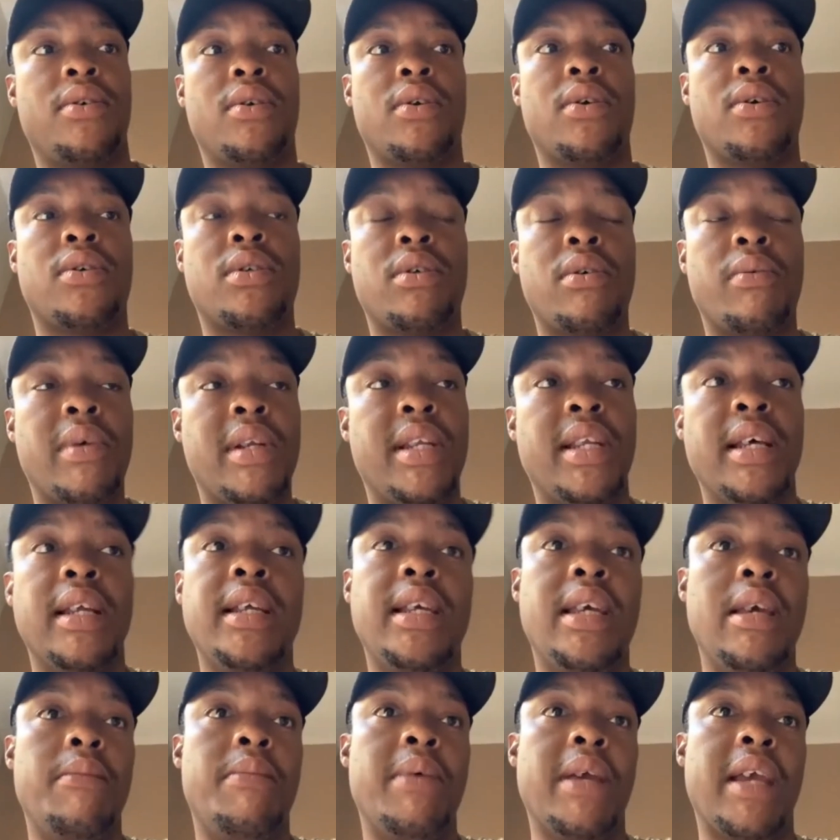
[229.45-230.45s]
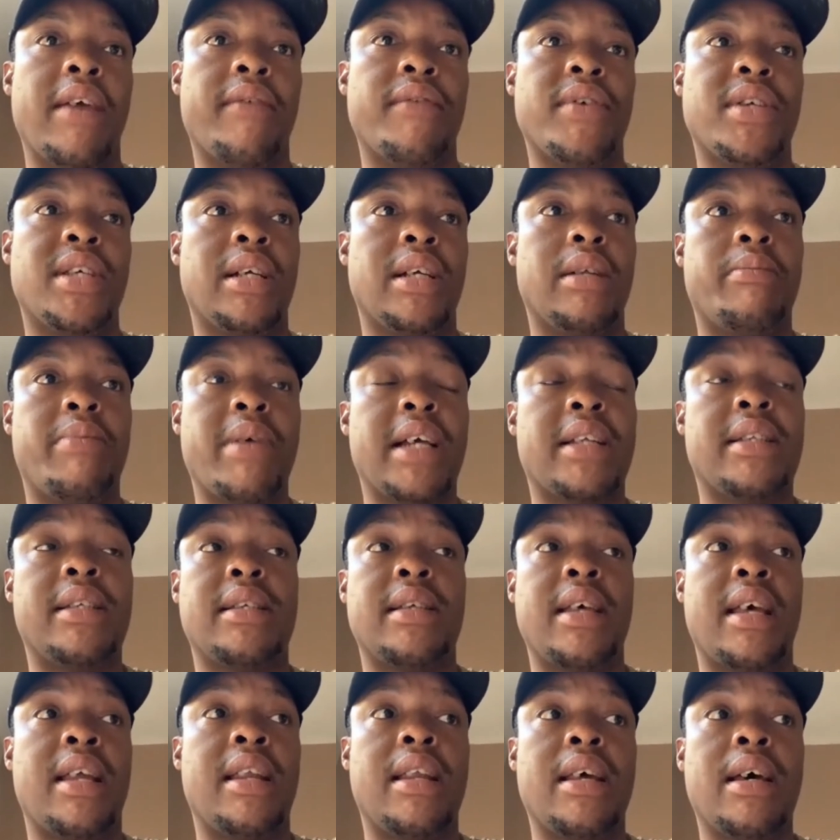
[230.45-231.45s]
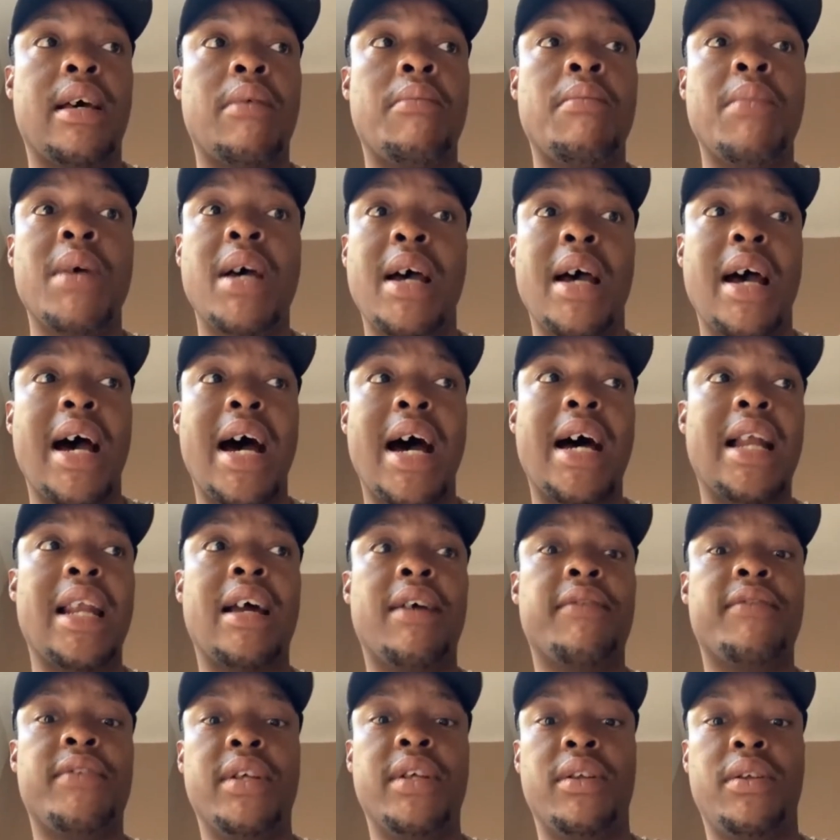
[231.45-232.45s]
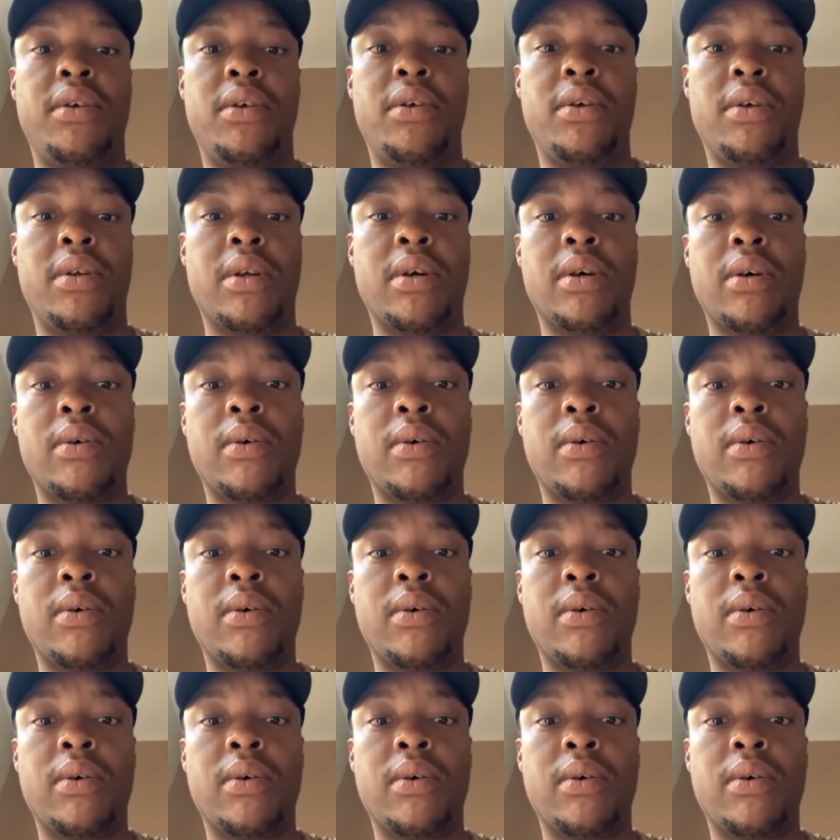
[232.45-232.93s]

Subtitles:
so we did keeping every single practice, and I loved it, and